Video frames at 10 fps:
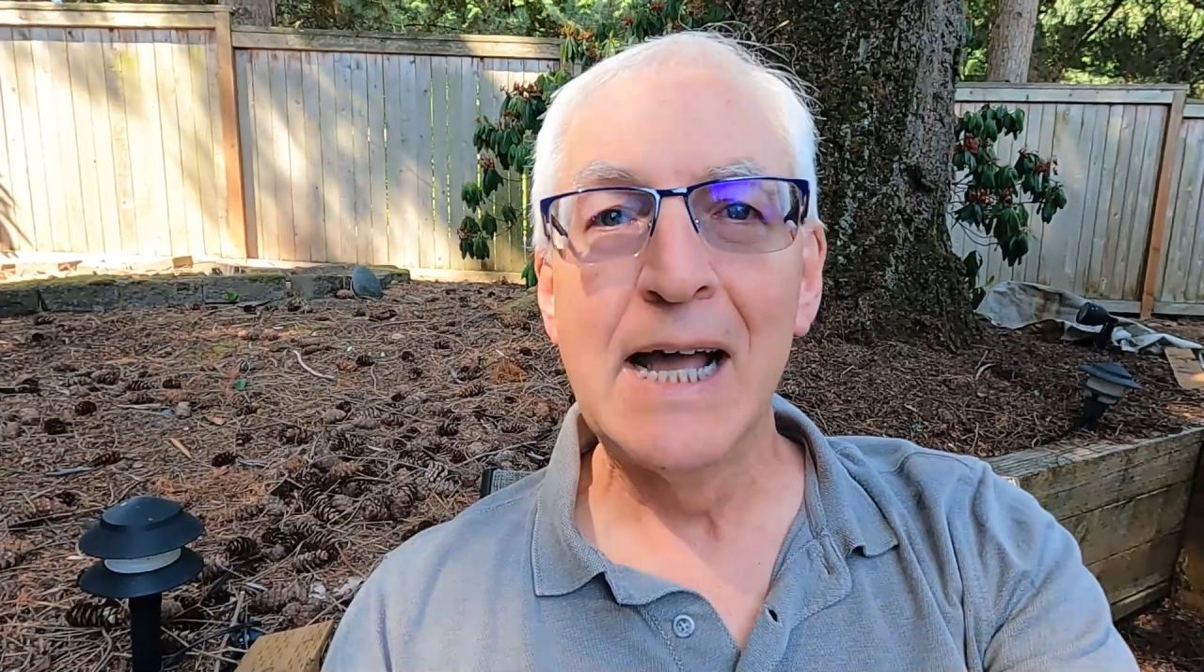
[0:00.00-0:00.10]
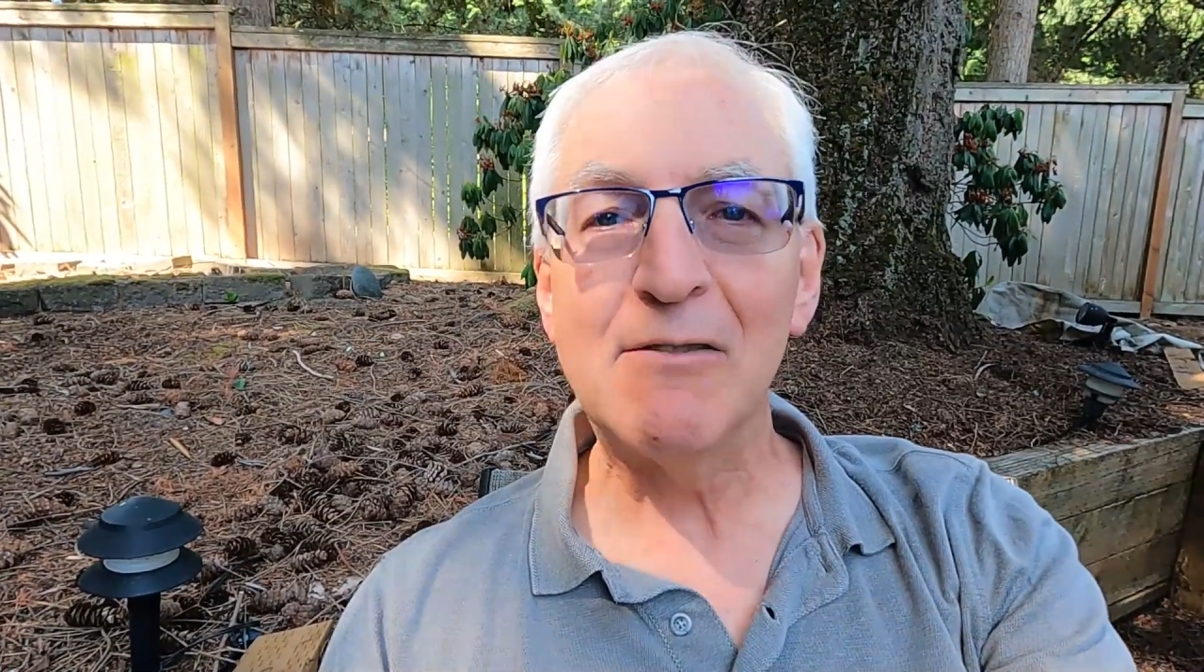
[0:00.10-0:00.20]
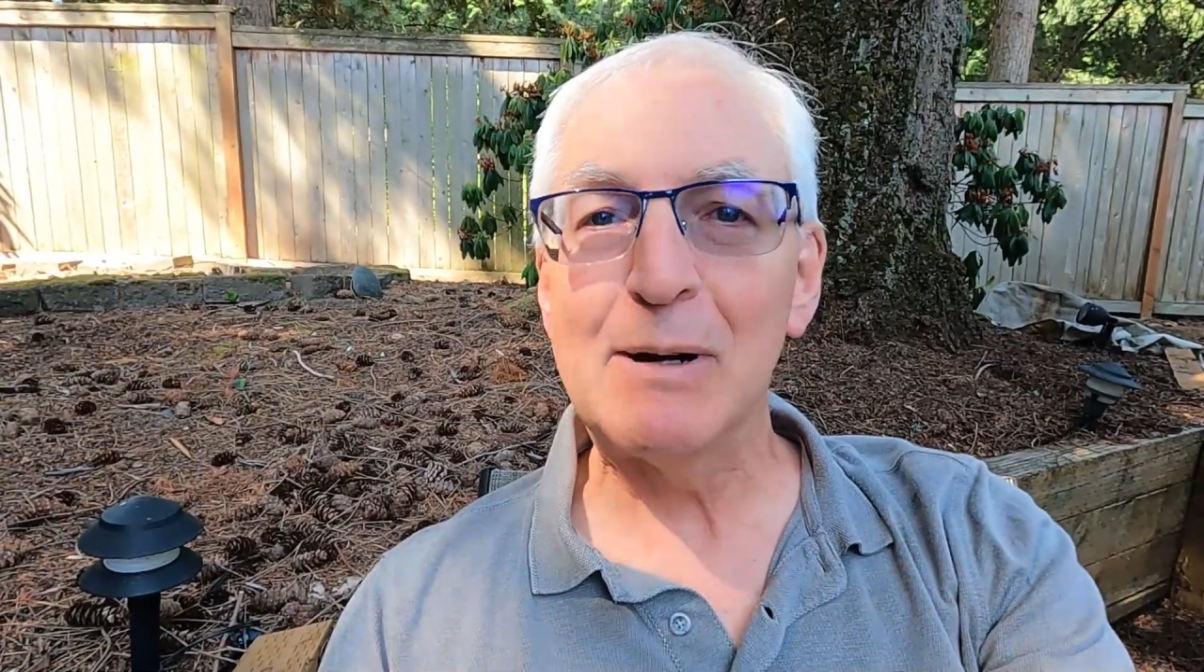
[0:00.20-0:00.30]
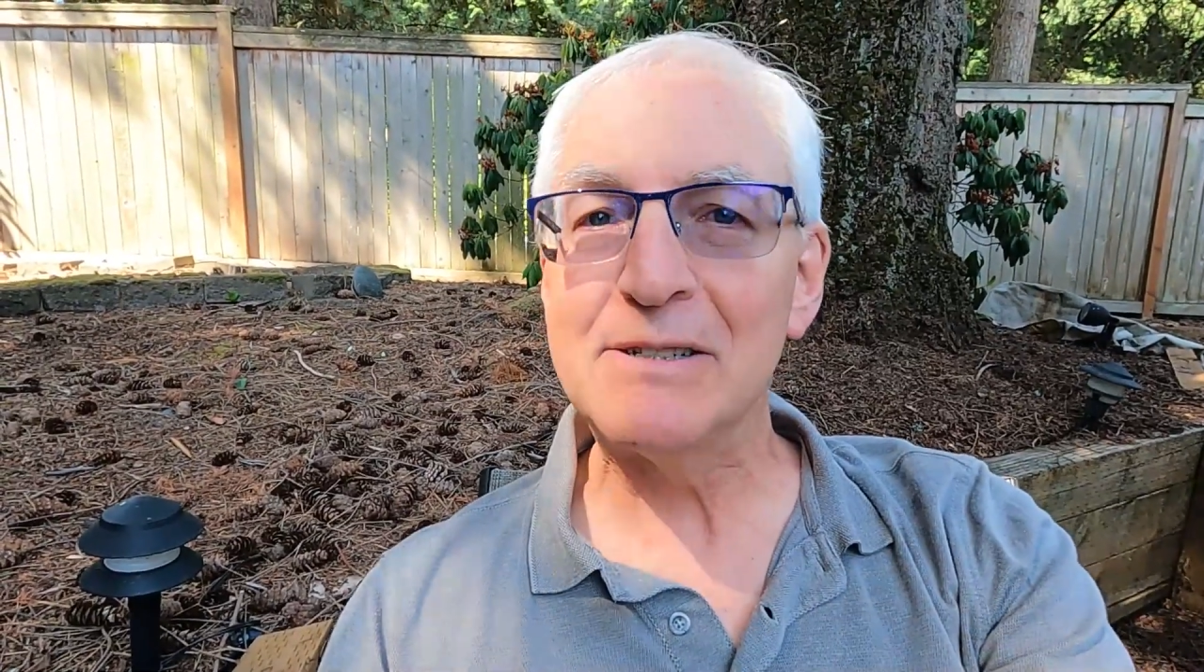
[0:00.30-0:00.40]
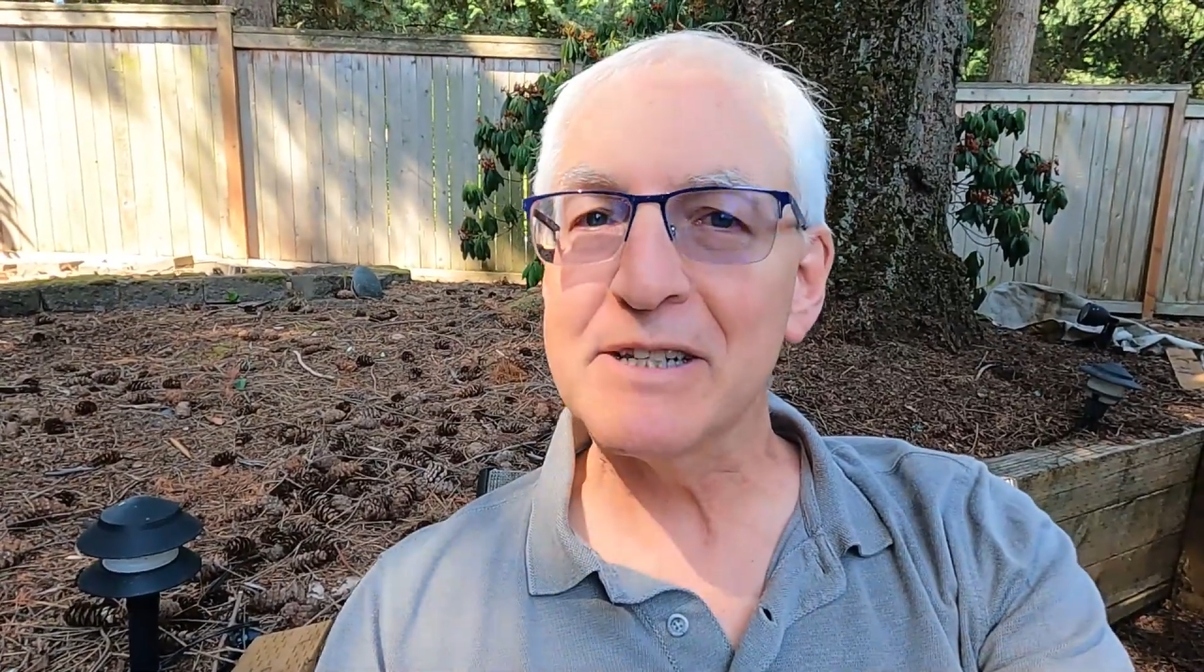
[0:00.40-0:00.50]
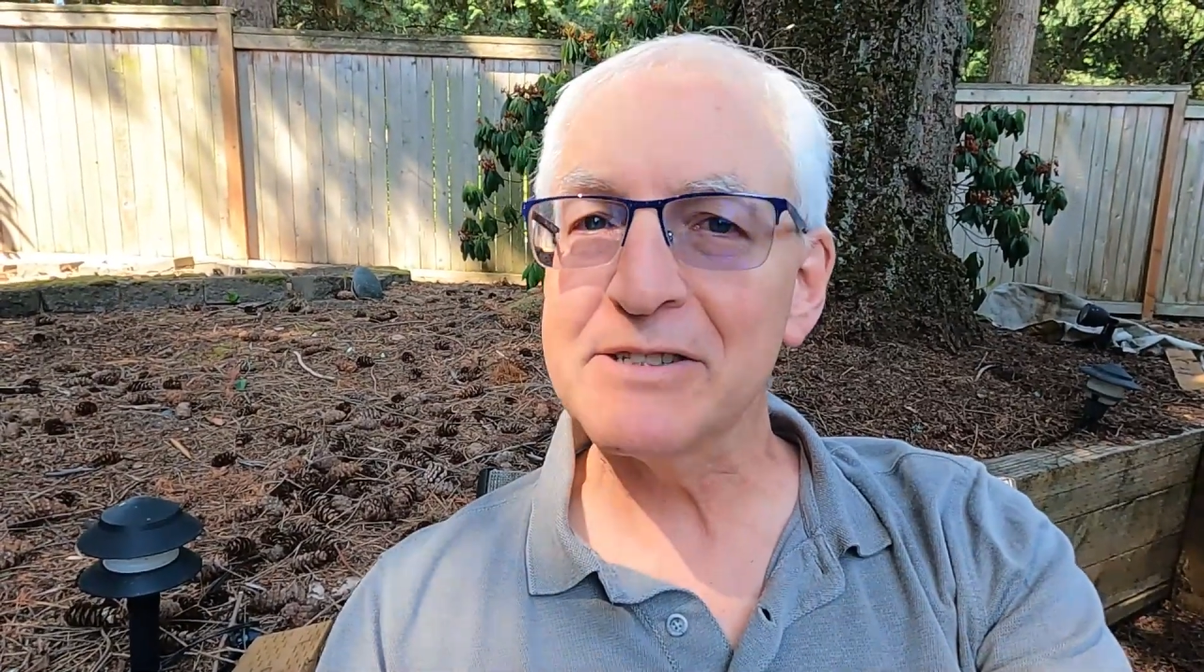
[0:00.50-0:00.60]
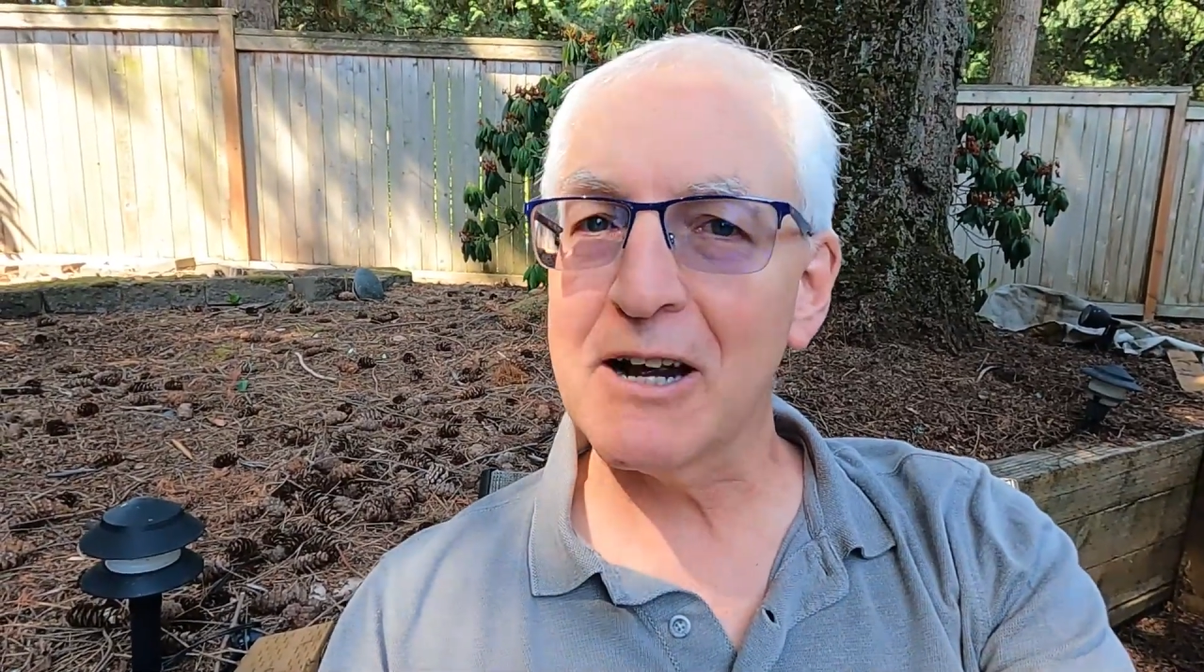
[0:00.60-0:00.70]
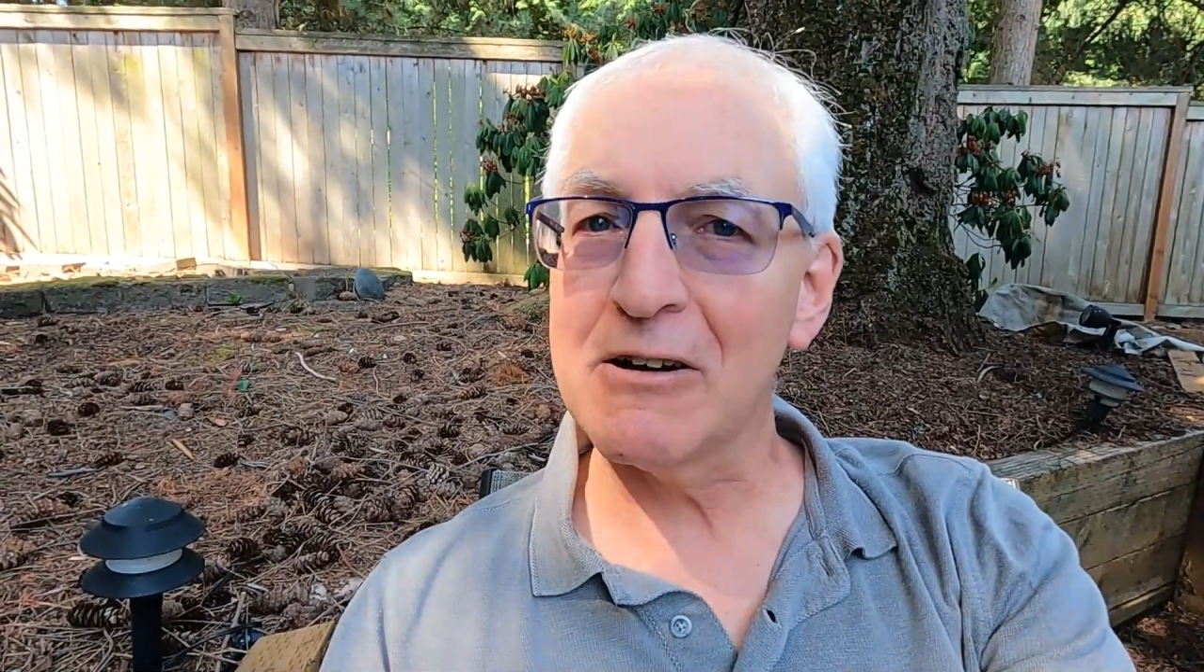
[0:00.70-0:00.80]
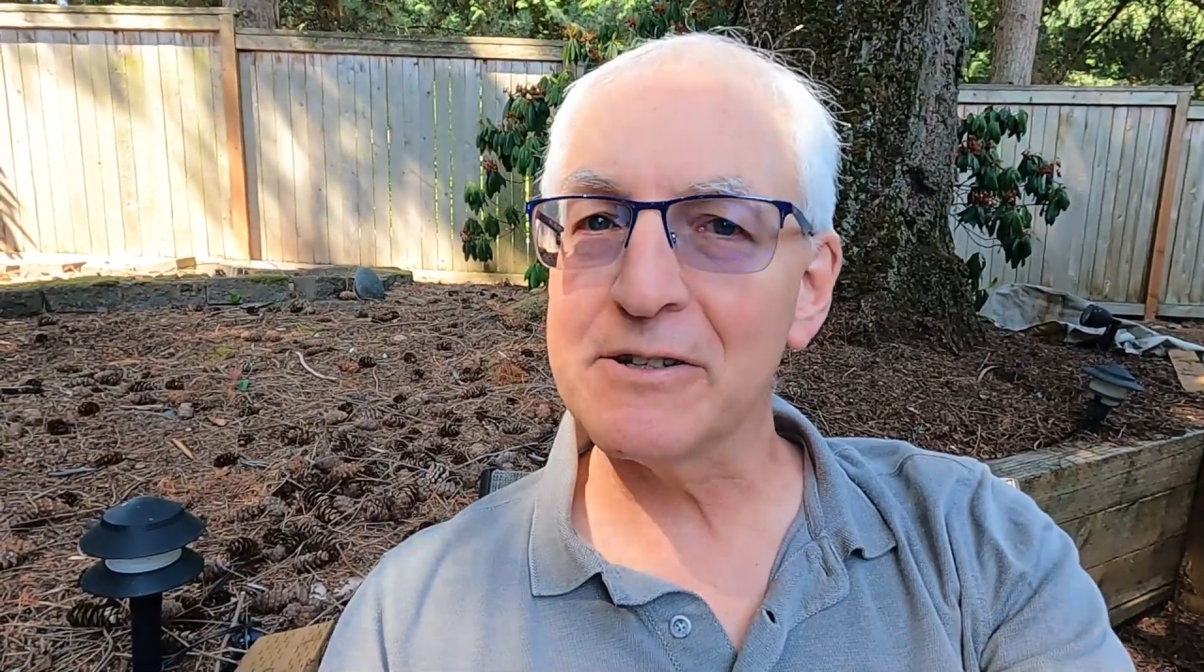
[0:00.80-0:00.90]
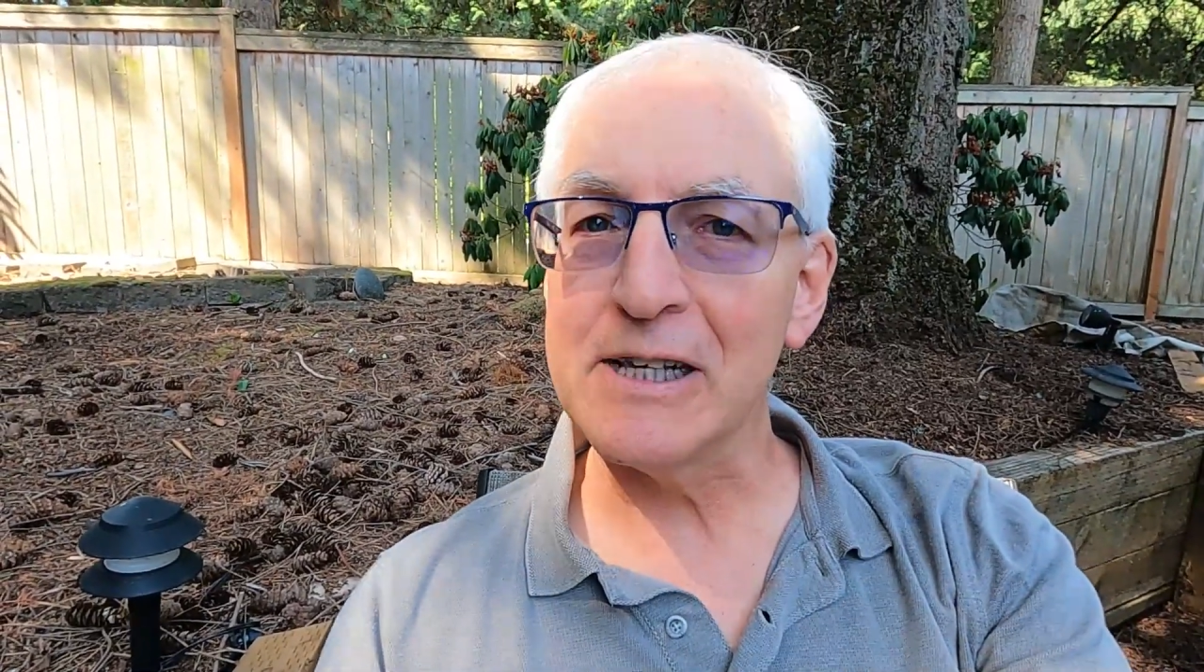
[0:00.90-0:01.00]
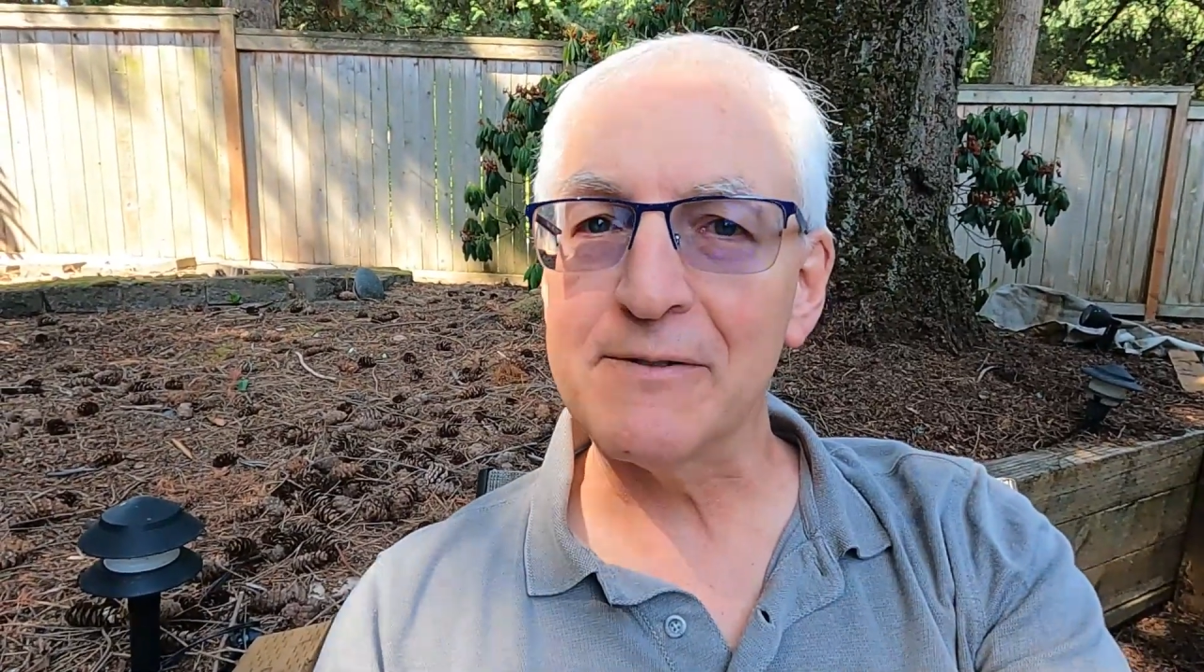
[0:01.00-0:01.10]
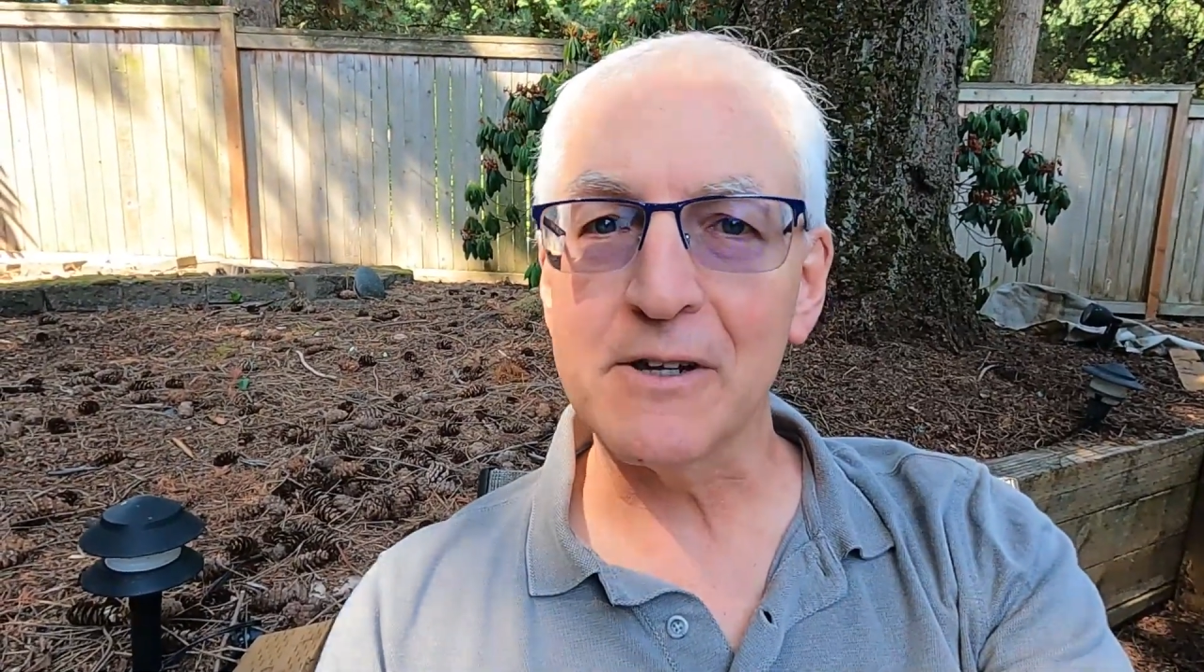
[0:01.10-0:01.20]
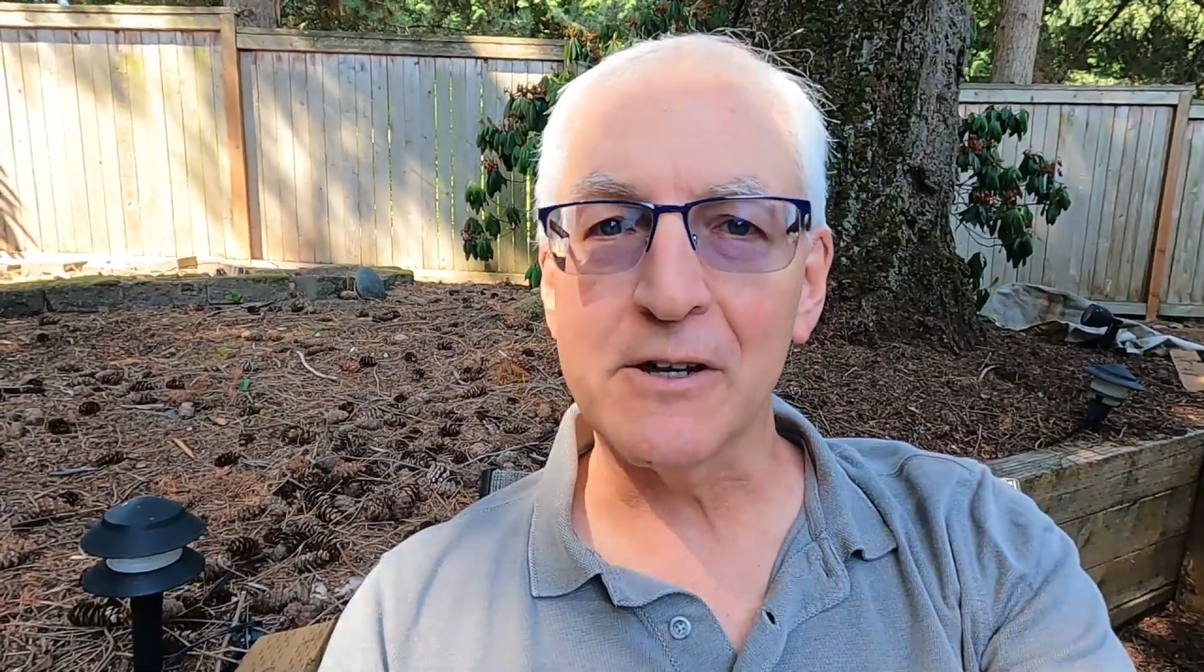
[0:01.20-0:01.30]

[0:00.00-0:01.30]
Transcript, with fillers: About six hours left